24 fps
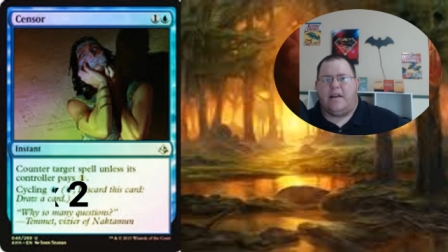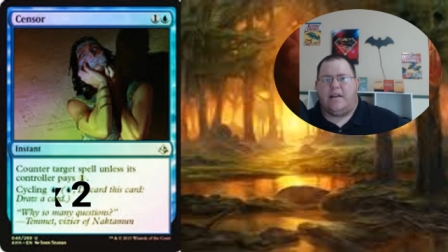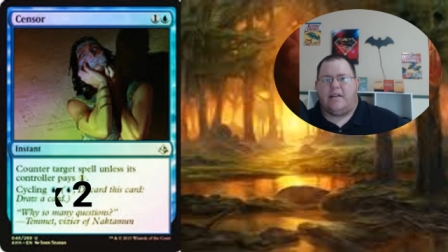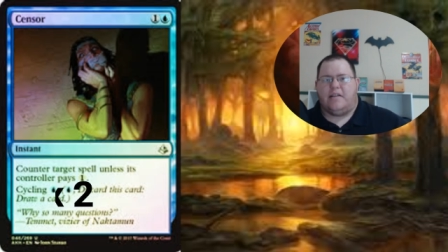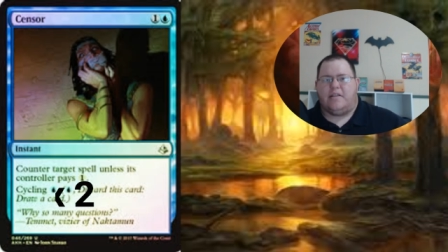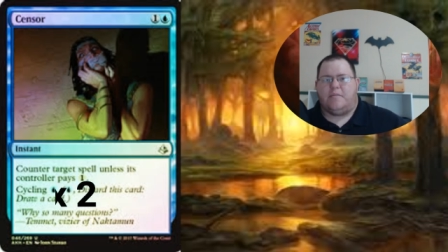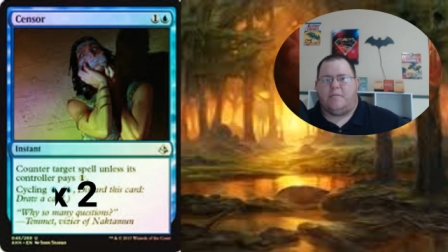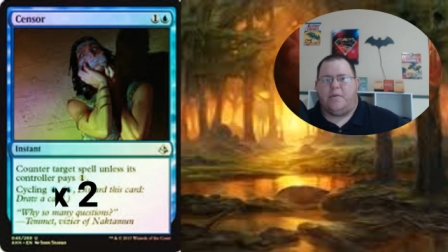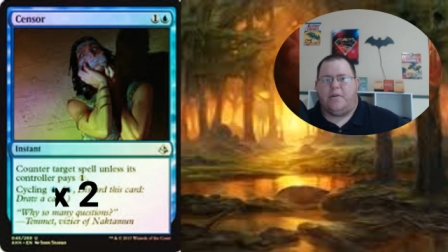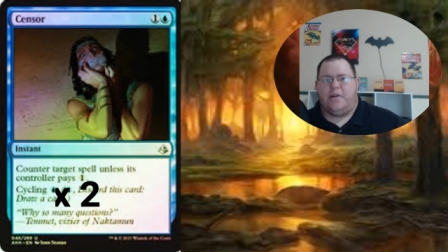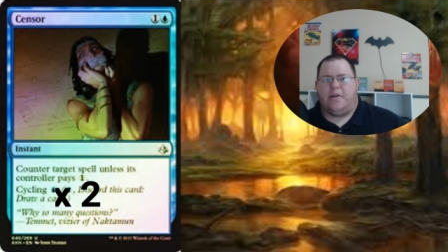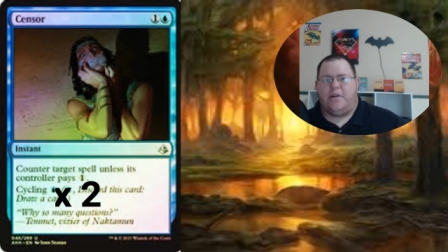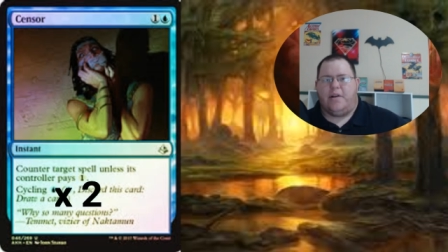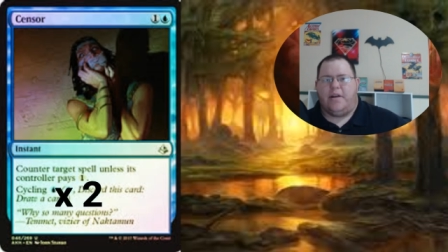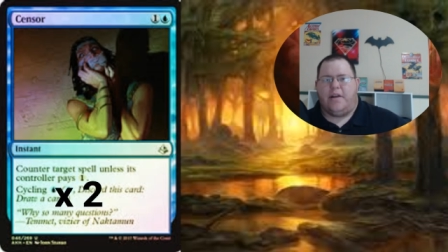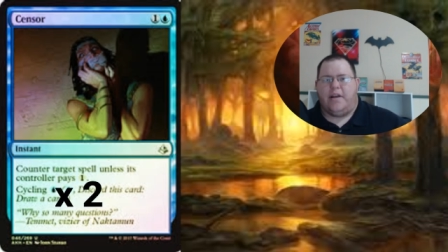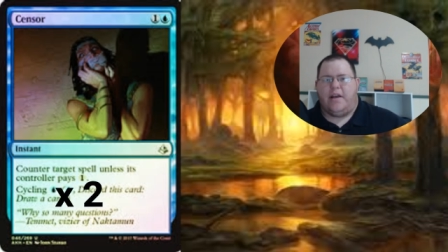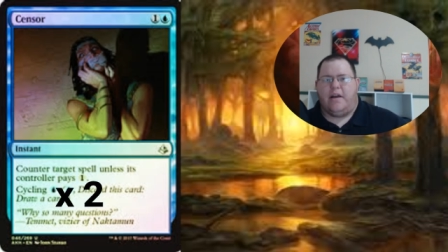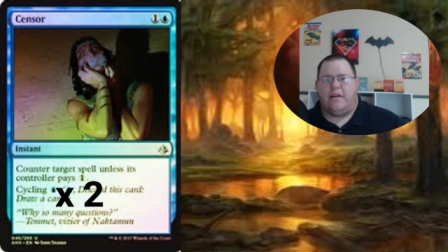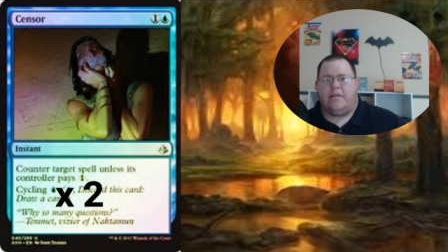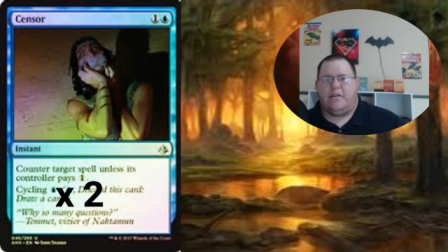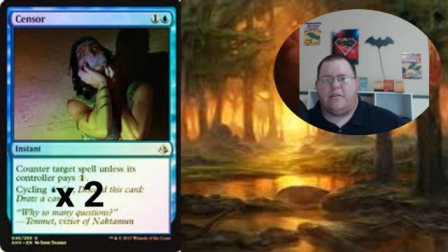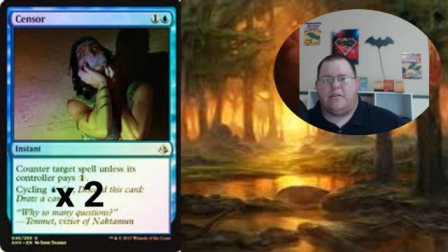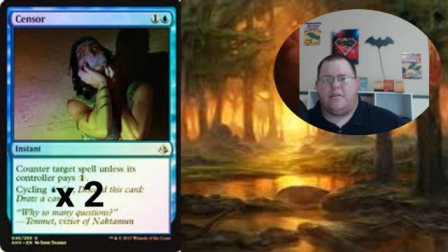It's a pretty good
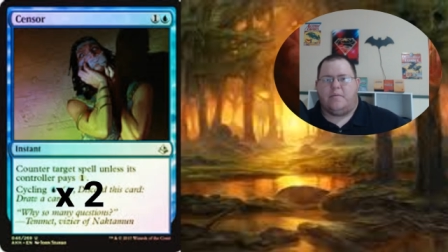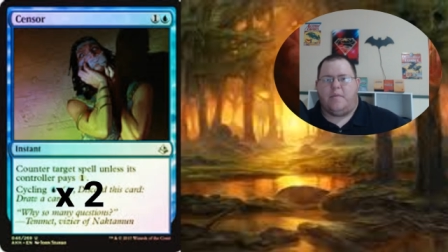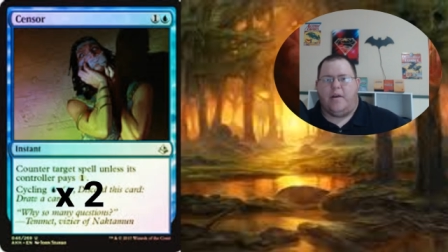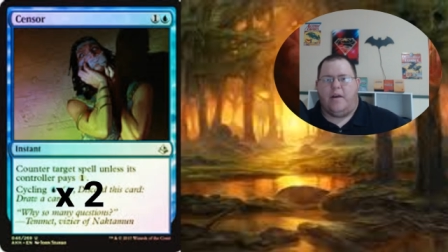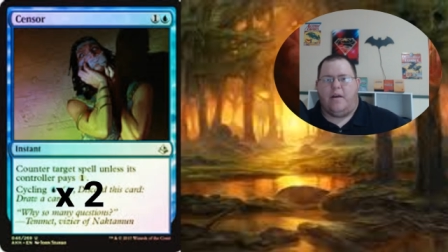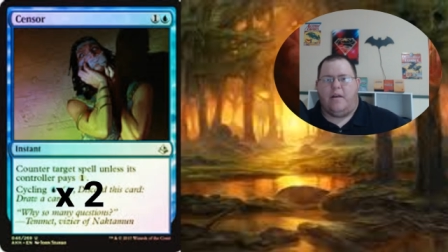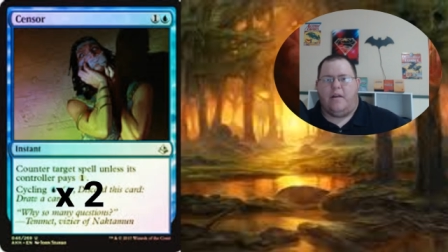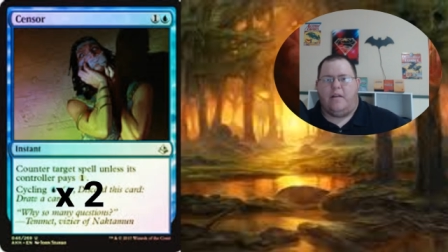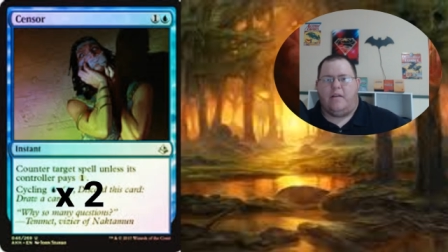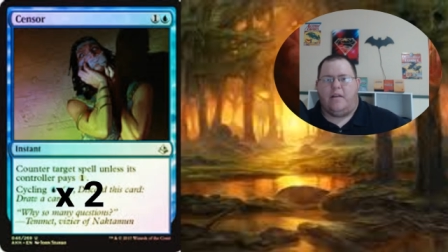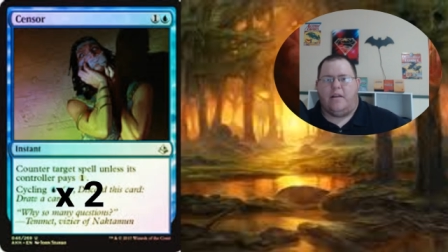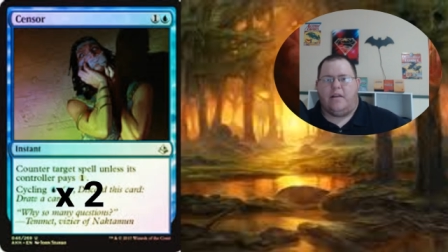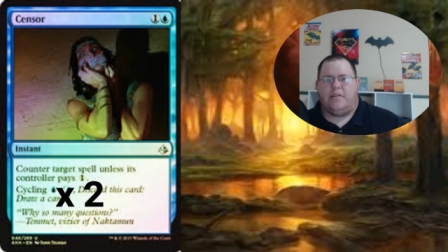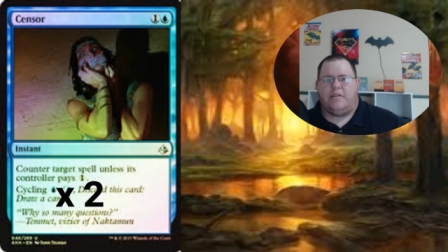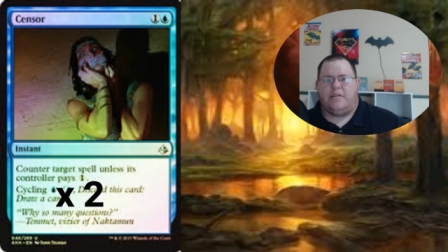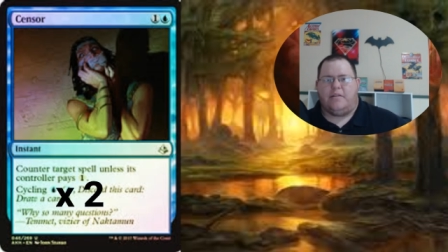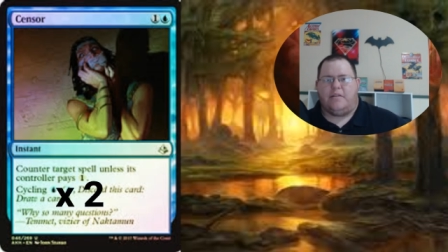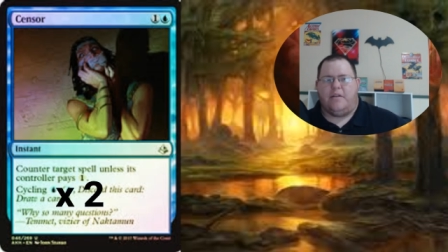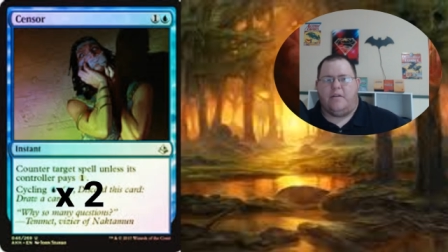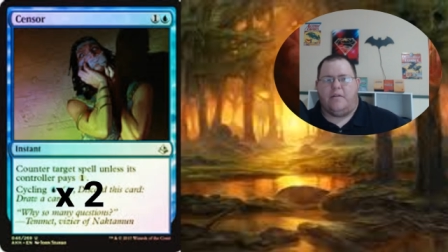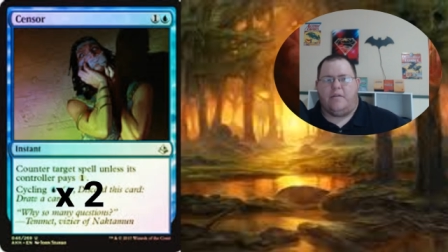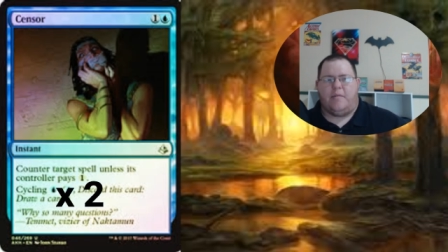counter spell, unless you know